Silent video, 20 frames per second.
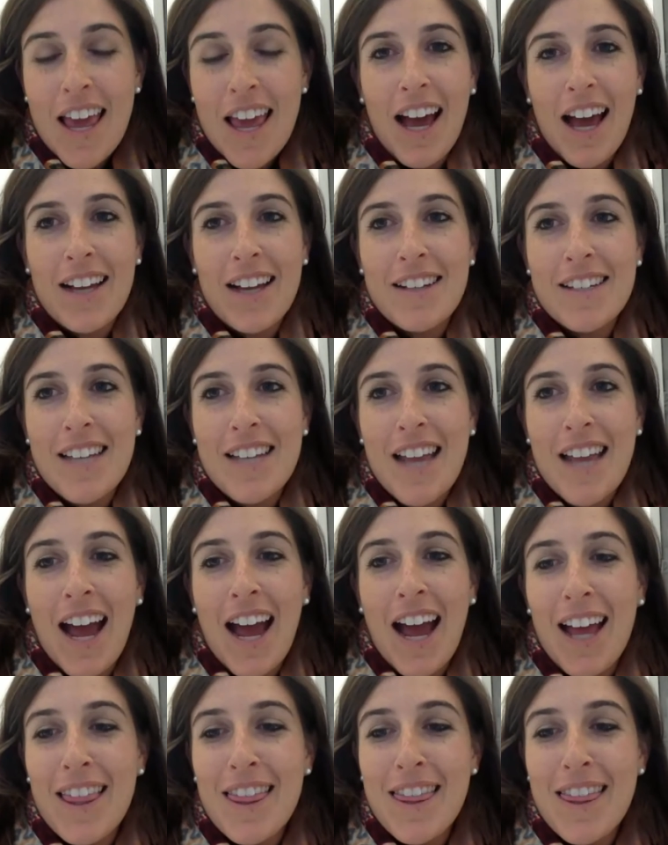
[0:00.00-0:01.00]
and
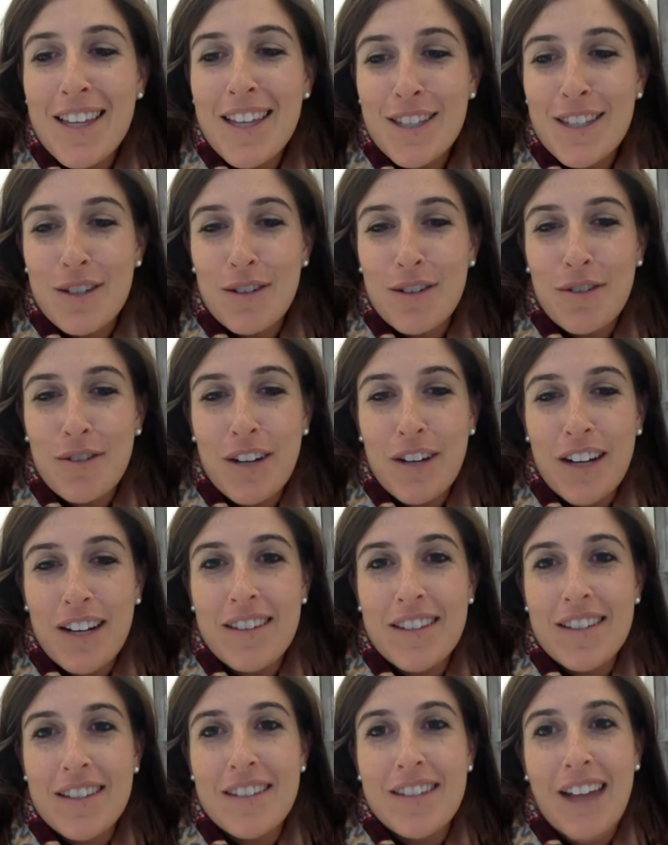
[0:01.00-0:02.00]
had the
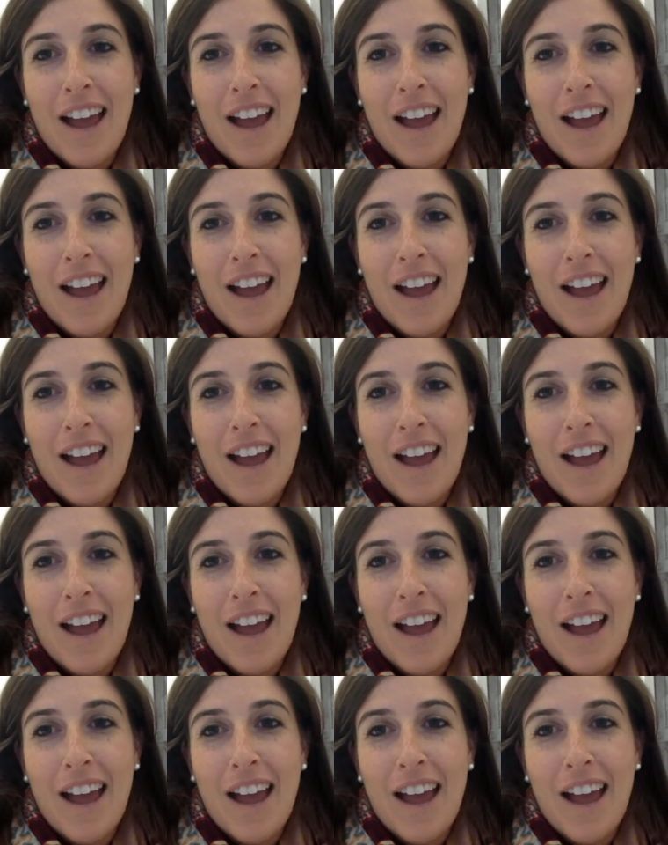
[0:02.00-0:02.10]
students